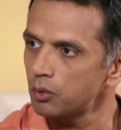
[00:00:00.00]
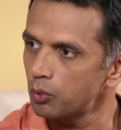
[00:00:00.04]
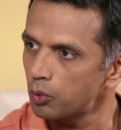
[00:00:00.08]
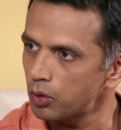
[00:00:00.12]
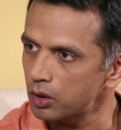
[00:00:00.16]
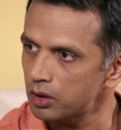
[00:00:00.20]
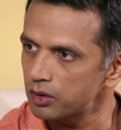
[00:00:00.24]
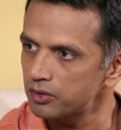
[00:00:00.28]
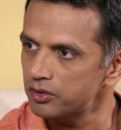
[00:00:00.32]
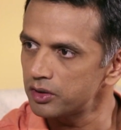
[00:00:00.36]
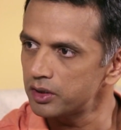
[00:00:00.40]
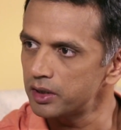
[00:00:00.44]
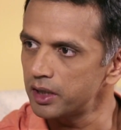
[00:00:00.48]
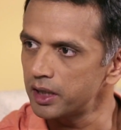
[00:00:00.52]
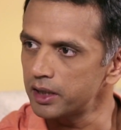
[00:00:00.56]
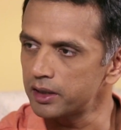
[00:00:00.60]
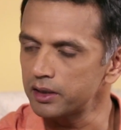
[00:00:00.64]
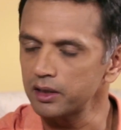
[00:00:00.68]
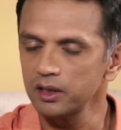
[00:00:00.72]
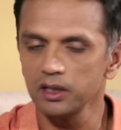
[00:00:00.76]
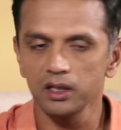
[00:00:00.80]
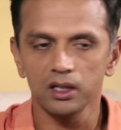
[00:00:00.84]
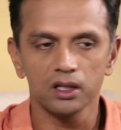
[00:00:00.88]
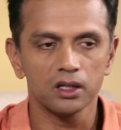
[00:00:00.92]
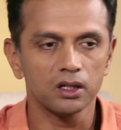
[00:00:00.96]
that,
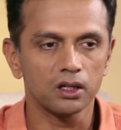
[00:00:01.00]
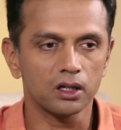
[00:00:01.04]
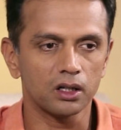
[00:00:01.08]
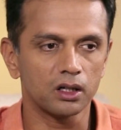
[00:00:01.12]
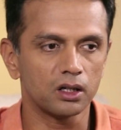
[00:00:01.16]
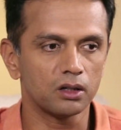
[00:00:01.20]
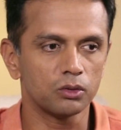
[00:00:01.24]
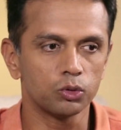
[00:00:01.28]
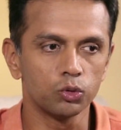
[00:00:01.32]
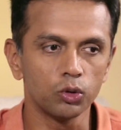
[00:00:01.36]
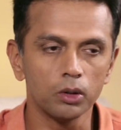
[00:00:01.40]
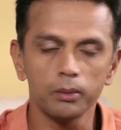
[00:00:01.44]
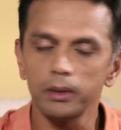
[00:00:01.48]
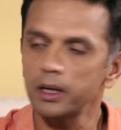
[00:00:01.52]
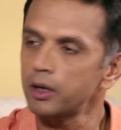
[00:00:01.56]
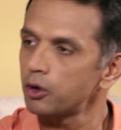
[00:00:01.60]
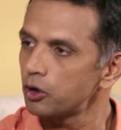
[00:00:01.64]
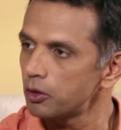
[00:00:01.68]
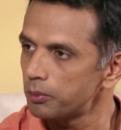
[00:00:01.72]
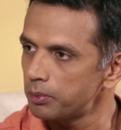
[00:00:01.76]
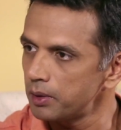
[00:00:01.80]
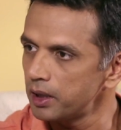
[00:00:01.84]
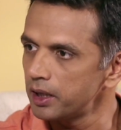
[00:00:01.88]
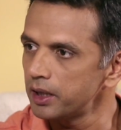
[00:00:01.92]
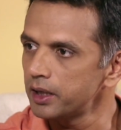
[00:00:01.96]
who am I going to play
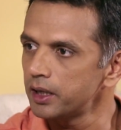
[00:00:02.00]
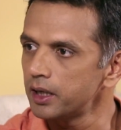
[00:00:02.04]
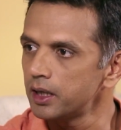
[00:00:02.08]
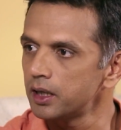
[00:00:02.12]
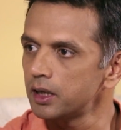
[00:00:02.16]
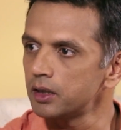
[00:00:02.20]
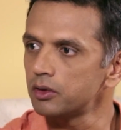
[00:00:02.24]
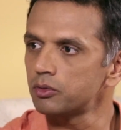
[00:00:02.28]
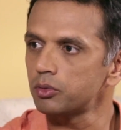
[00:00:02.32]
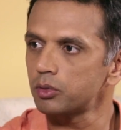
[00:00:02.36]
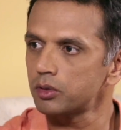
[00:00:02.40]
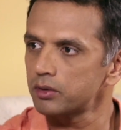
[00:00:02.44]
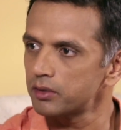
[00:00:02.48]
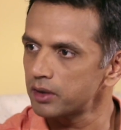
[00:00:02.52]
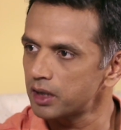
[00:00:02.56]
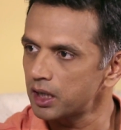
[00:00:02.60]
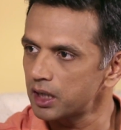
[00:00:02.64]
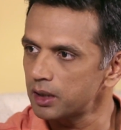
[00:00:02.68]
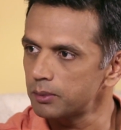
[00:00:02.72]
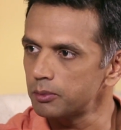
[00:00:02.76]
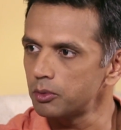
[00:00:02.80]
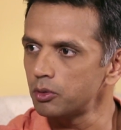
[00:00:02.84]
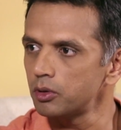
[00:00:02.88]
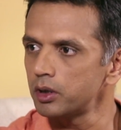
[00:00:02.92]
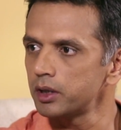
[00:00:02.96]
against, what is the kind of bowling,
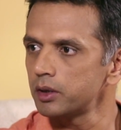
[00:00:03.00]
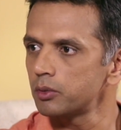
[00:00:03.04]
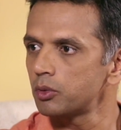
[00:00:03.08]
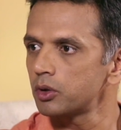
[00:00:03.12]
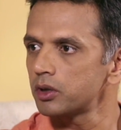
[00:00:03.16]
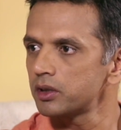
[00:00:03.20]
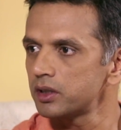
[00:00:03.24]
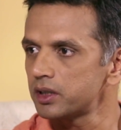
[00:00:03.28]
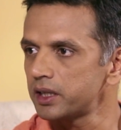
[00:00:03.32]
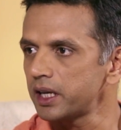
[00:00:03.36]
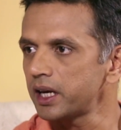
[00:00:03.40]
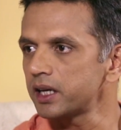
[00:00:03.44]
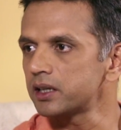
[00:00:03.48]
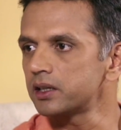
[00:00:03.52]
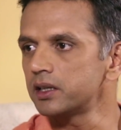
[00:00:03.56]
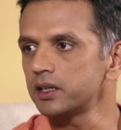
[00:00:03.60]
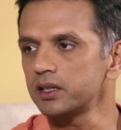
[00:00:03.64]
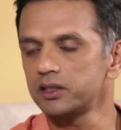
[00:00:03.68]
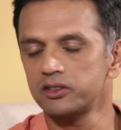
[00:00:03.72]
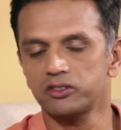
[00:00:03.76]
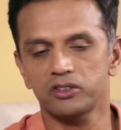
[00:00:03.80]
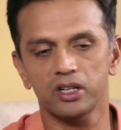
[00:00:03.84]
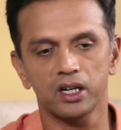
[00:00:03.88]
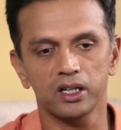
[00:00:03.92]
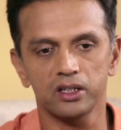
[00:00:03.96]
what are the tactics,
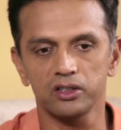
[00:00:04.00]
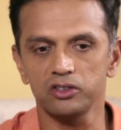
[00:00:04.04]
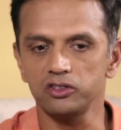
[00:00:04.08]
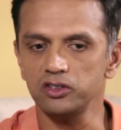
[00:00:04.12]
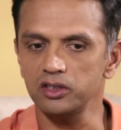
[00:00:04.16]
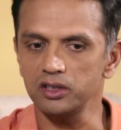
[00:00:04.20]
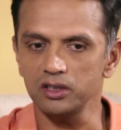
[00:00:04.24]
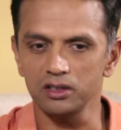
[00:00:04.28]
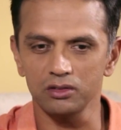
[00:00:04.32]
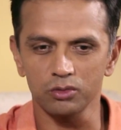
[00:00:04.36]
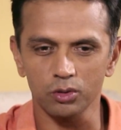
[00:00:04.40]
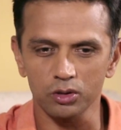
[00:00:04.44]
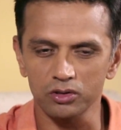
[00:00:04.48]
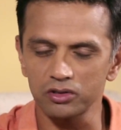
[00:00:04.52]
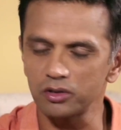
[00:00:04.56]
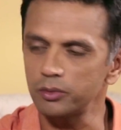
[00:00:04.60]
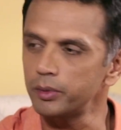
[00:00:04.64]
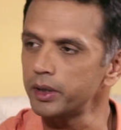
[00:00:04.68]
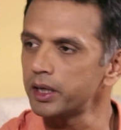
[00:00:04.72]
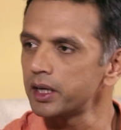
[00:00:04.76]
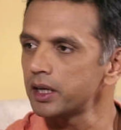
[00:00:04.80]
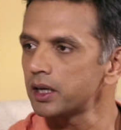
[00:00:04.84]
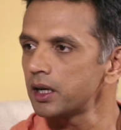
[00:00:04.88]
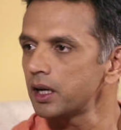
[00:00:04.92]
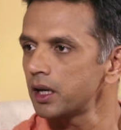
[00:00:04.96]
strategies, what's the wicket like,
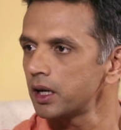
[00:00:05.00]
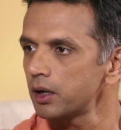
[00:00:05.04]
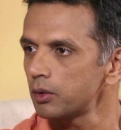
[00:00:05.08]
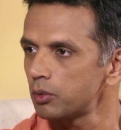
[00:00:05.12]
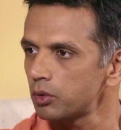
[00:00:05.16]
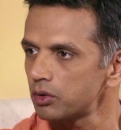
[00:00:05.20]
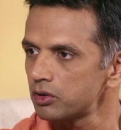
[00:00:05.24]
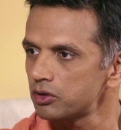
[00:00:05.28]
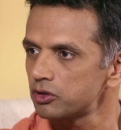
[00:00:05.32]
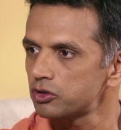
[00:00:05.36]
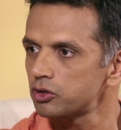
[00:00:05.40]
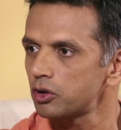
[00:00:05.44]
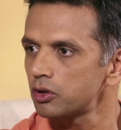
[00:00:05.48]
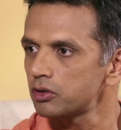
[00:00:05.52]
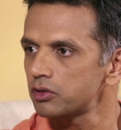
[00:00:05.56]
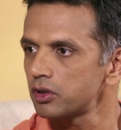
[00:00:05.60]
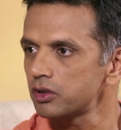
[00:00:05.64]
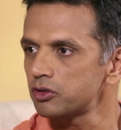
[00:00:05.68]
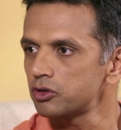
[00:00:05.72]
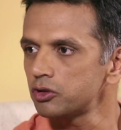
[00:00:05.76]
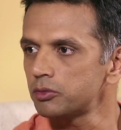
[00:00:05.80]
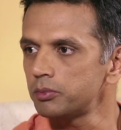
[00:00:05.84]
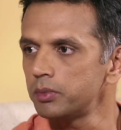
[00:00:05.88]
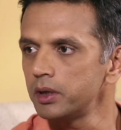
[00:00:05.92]
what are the shots I should play,